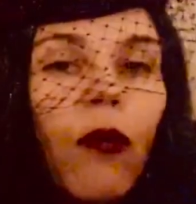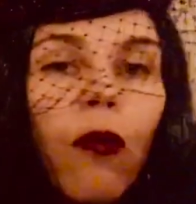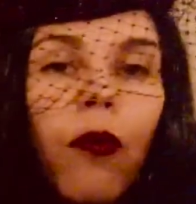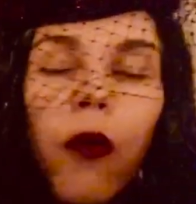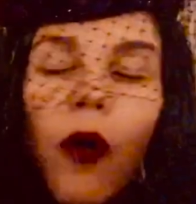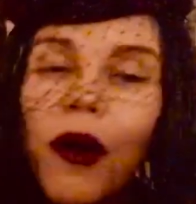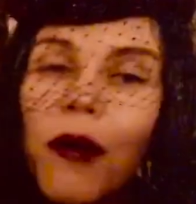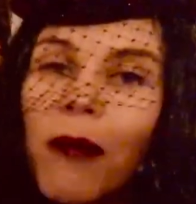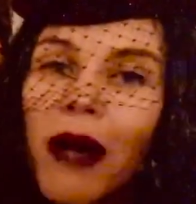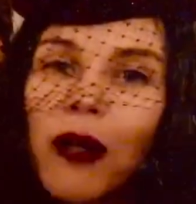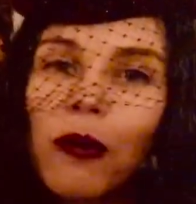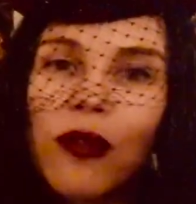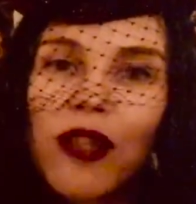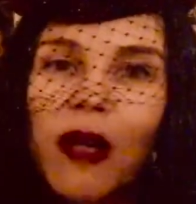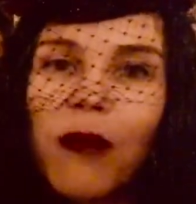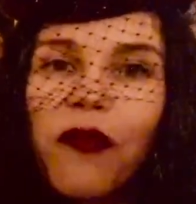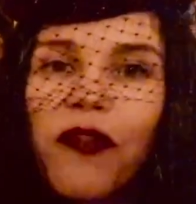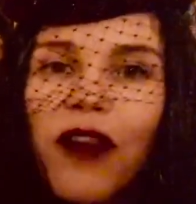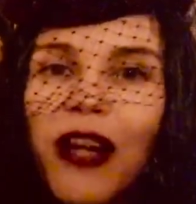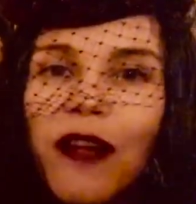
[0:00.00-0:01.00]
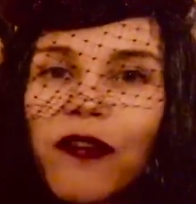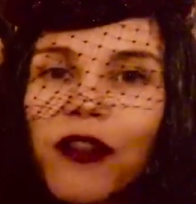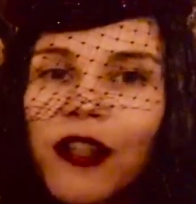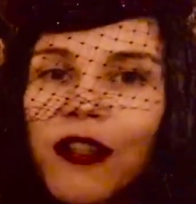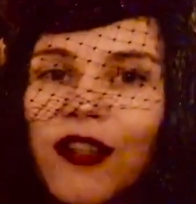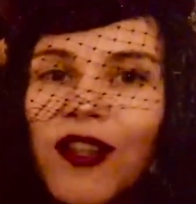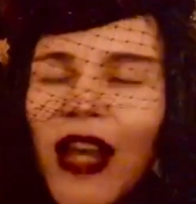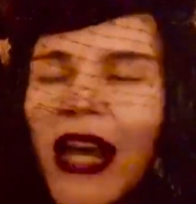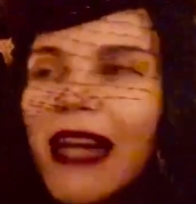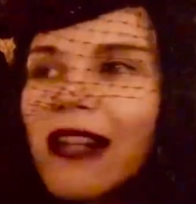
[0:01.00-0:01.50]
One of my all-time
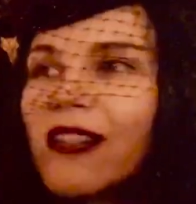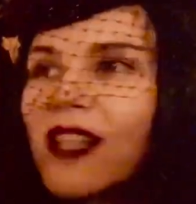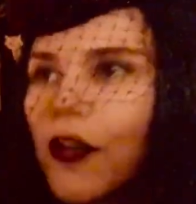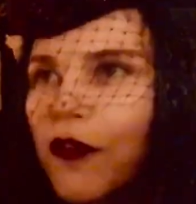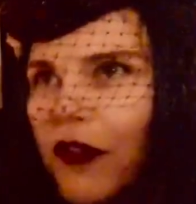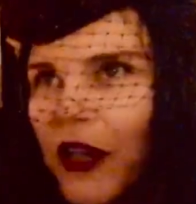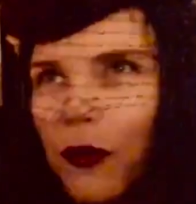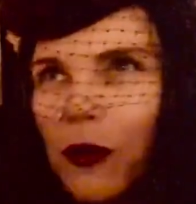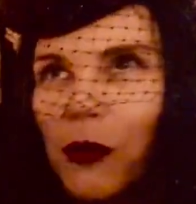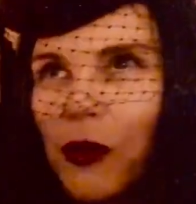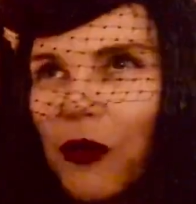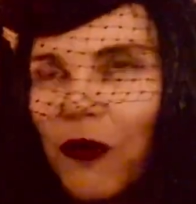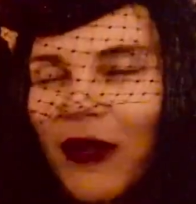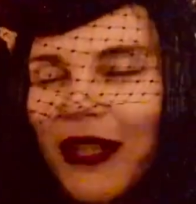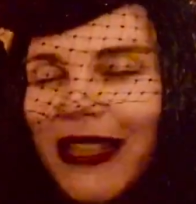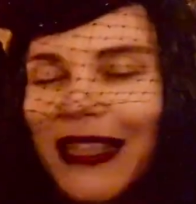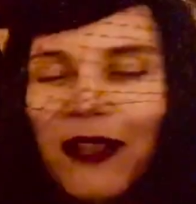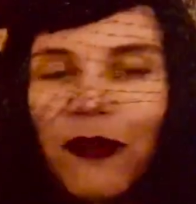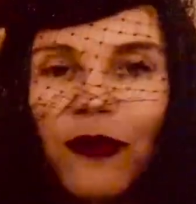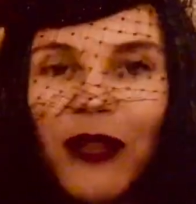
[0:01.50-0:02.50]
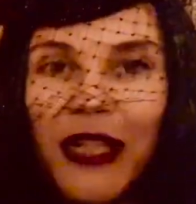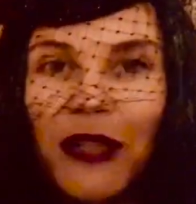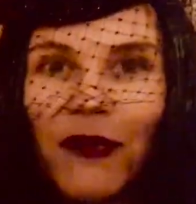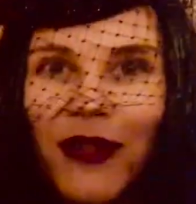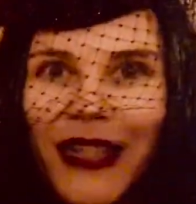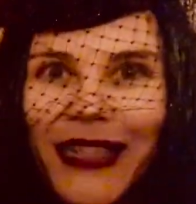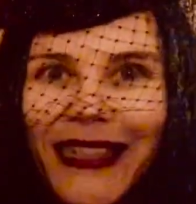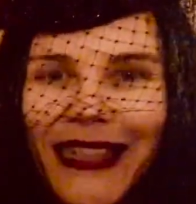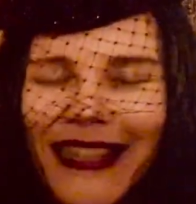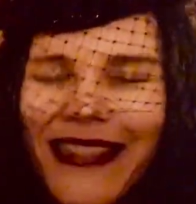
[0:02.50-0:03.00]
favorites. Definitely will be reading
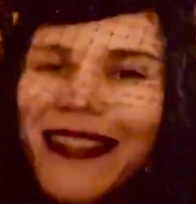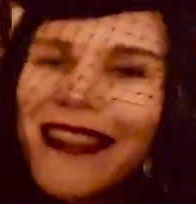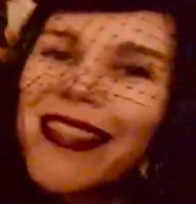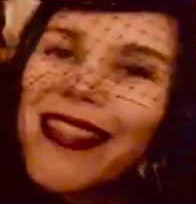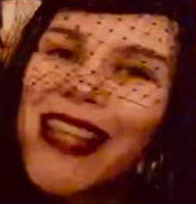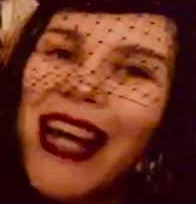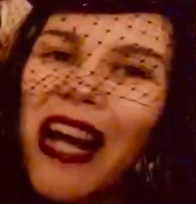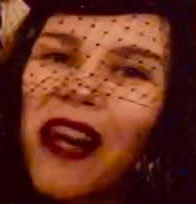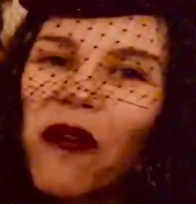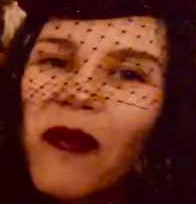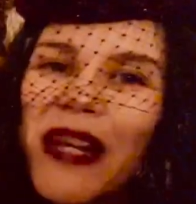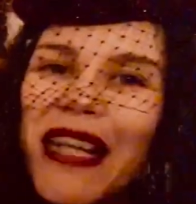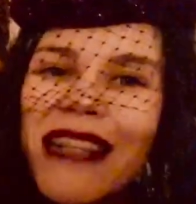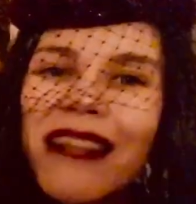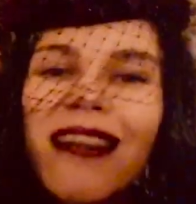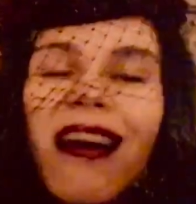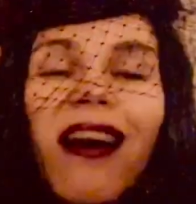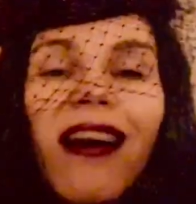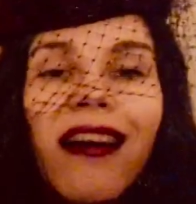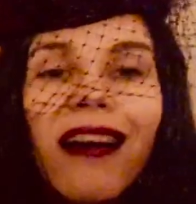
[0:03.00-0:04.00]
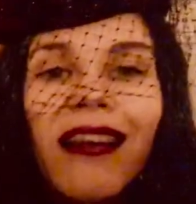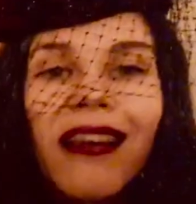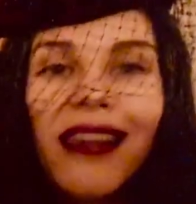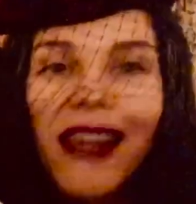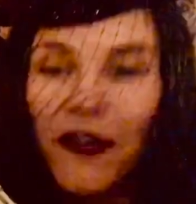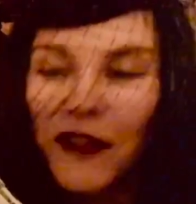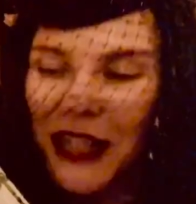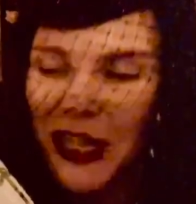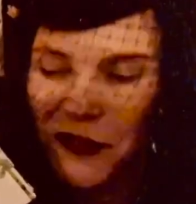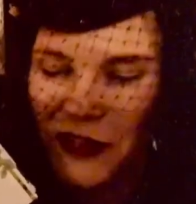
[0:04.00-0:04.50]
rereading it this Halloween.
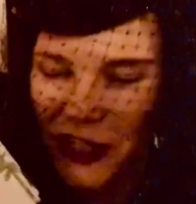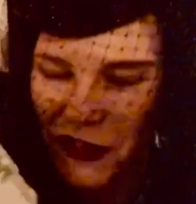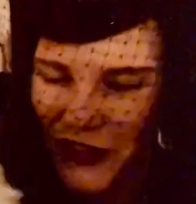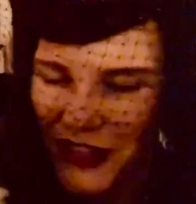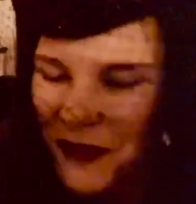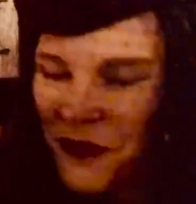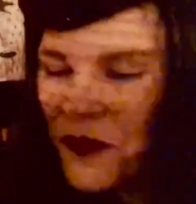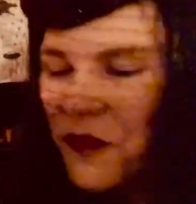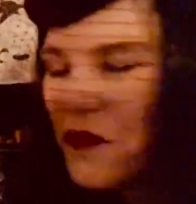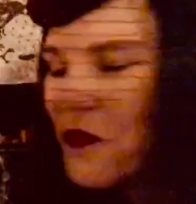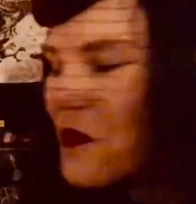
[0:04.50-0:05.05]
Love it, love it, love it.